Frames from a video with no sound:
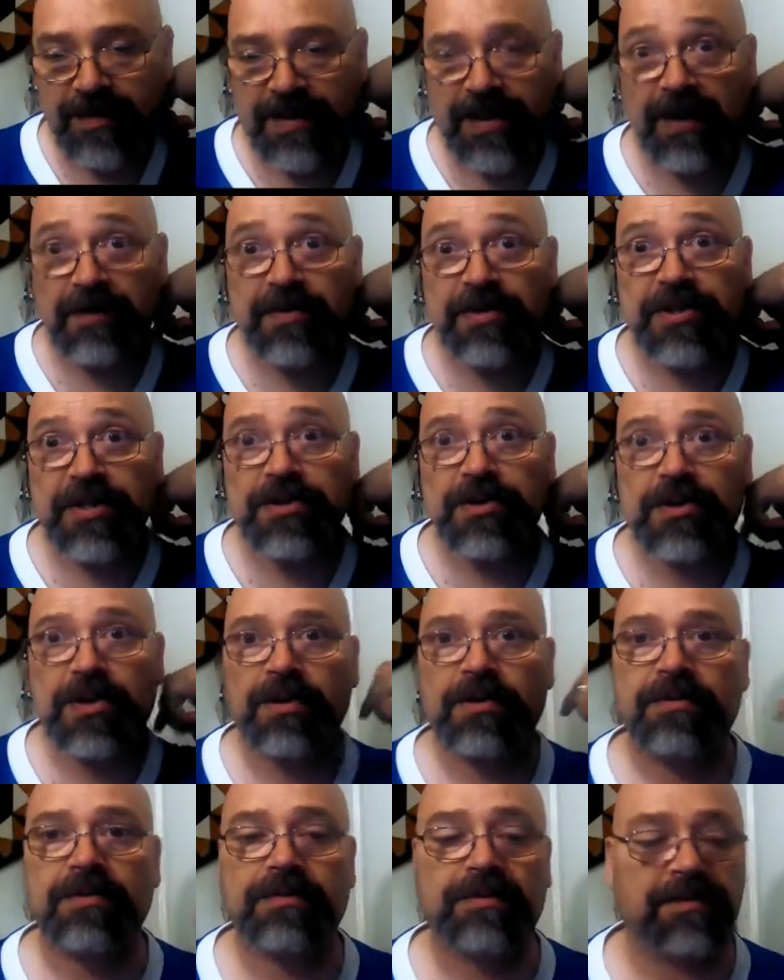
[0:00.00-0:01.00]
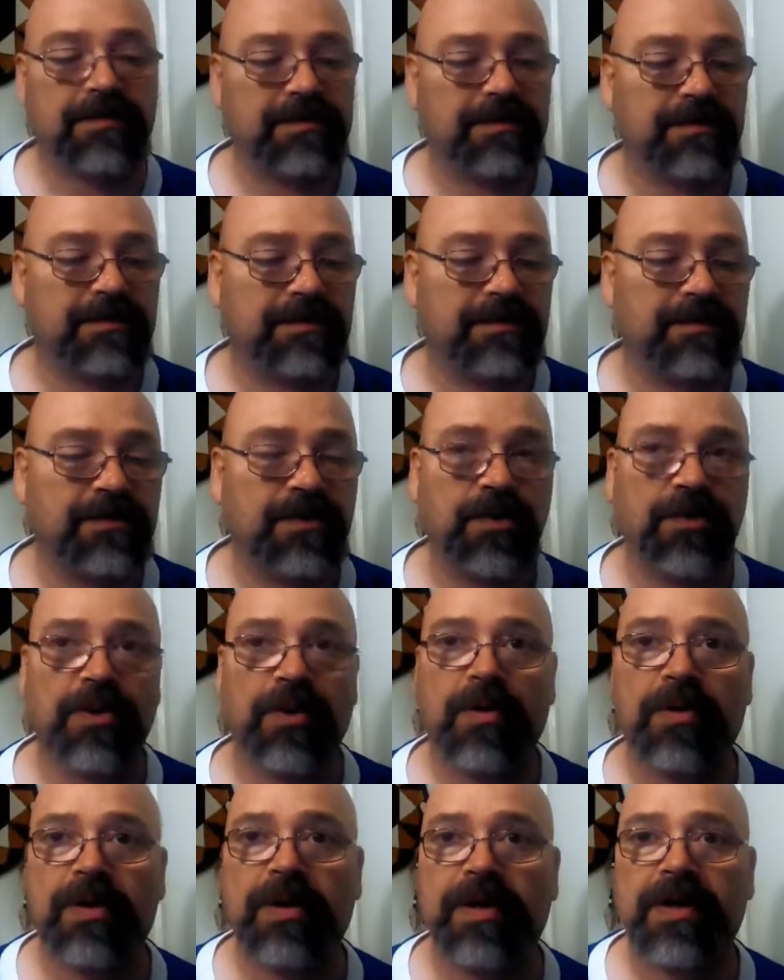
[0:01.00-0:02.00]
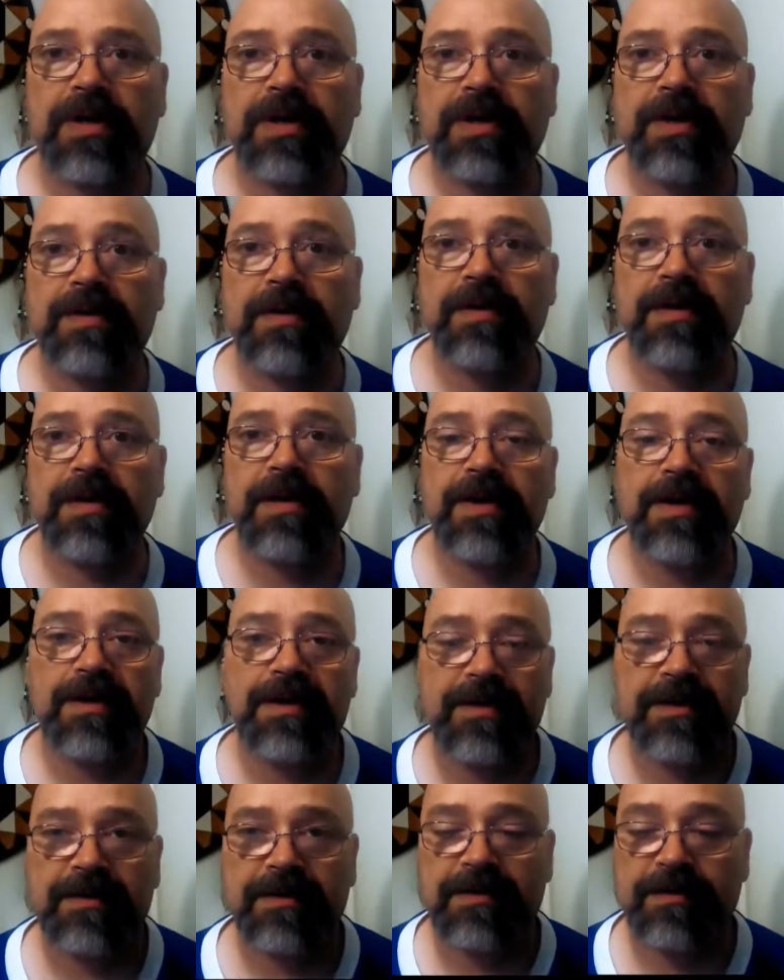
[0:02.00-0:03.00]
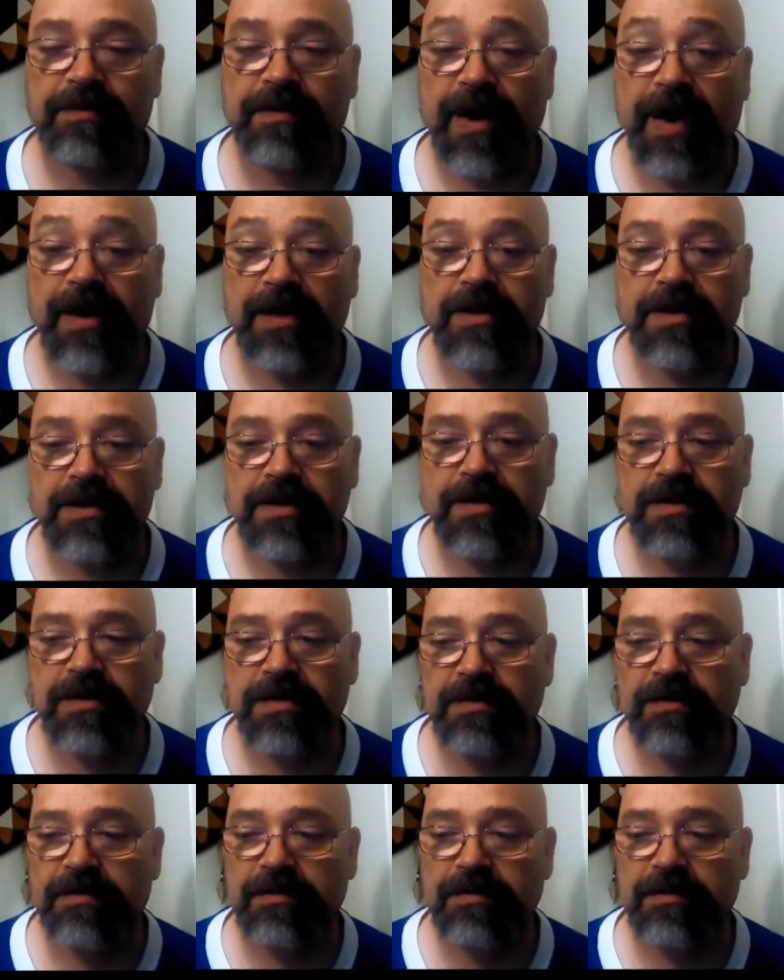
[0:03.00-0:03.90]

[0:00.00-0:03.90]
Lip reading: San Francisco, New York, France,